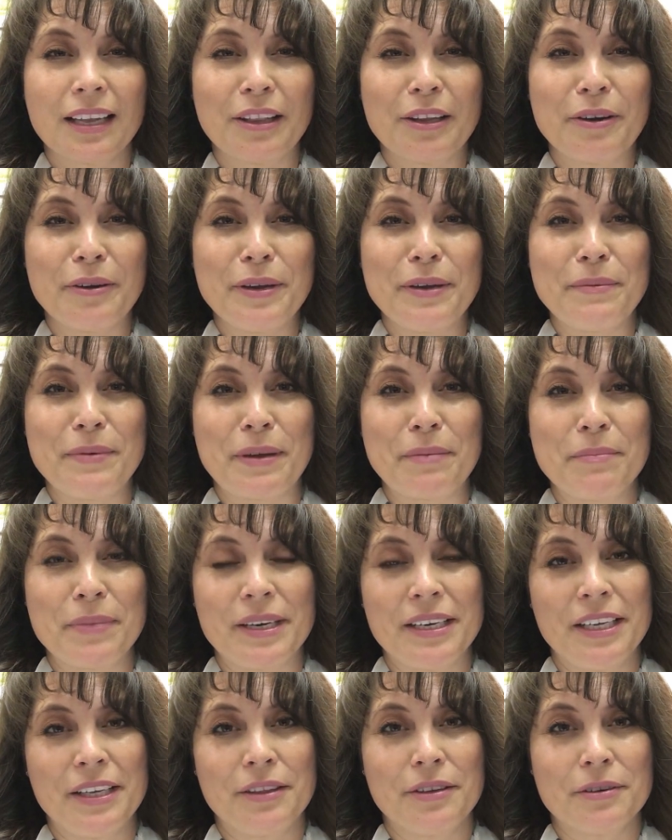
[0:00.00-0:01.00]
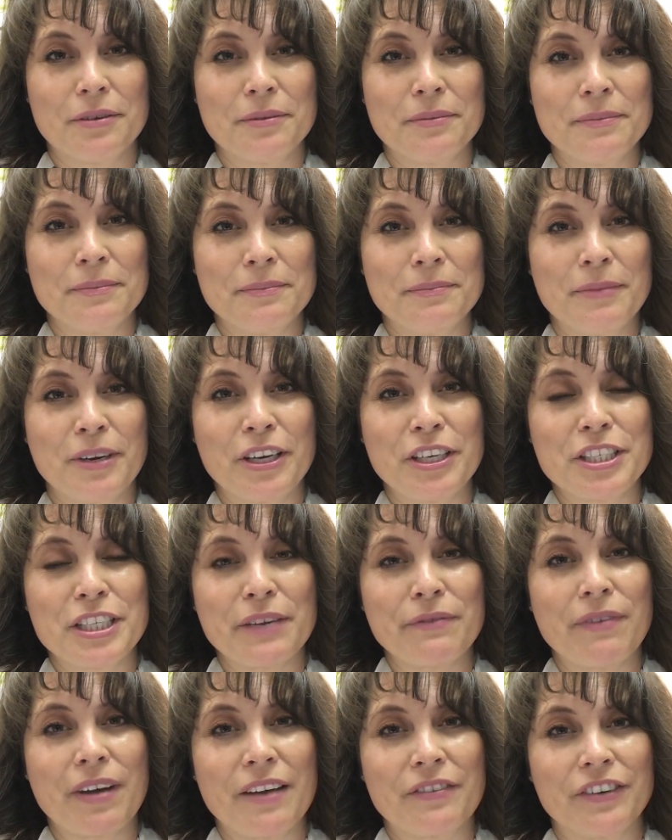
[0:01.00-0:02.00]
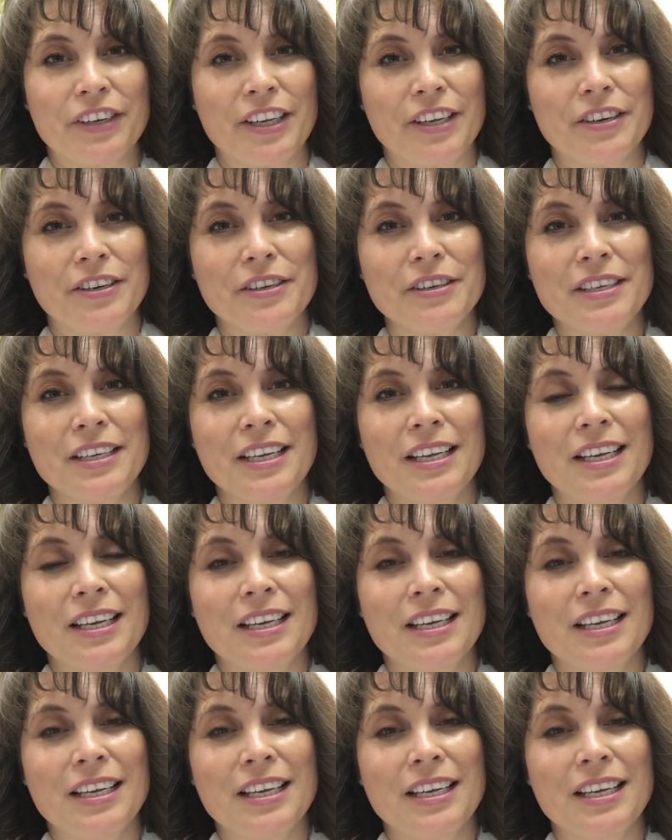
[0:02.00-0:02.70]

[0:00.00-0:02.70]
Hello y bienvenido. Mary Jane Barber here.